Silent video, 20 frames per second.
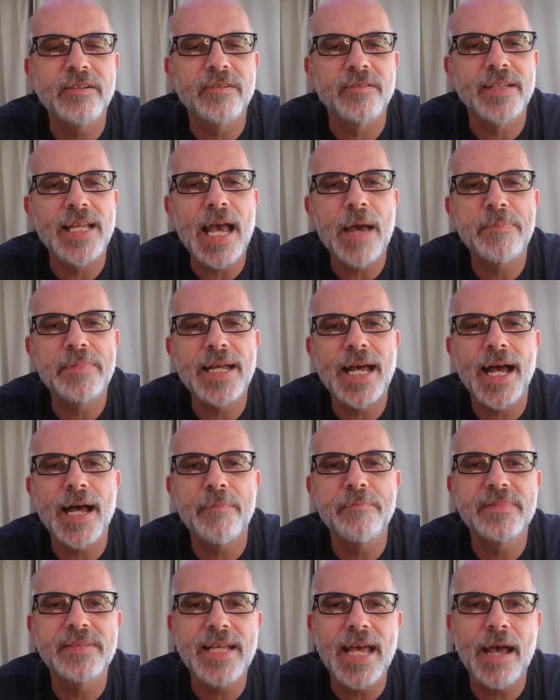your
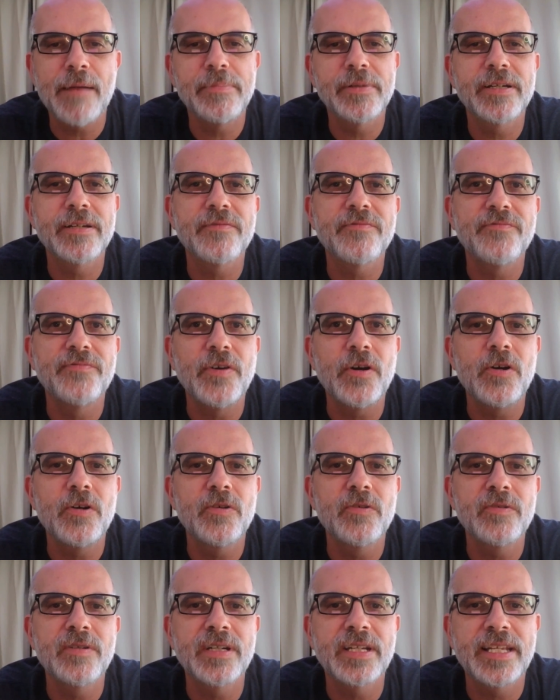laptop, tablet,
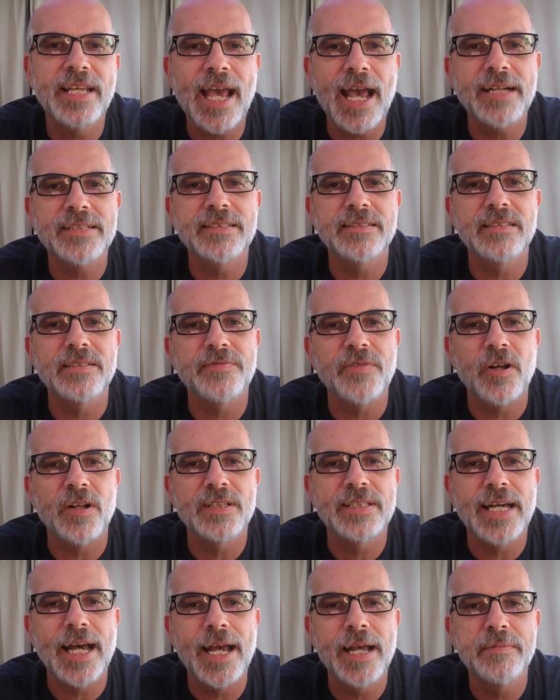phone, gadgets of
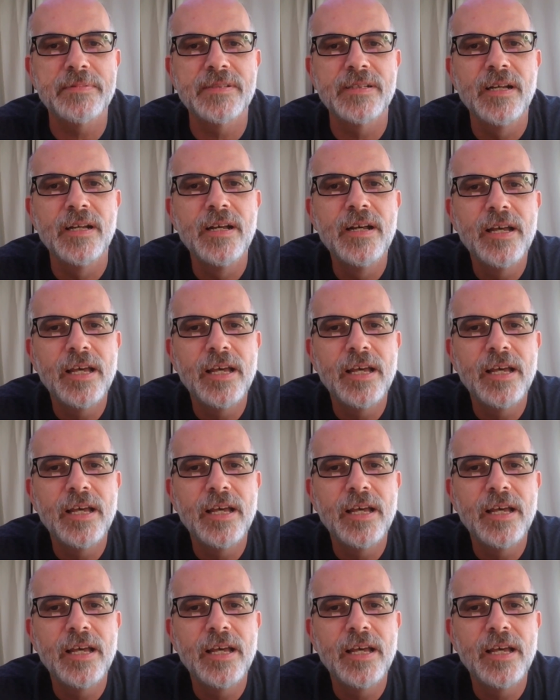all types,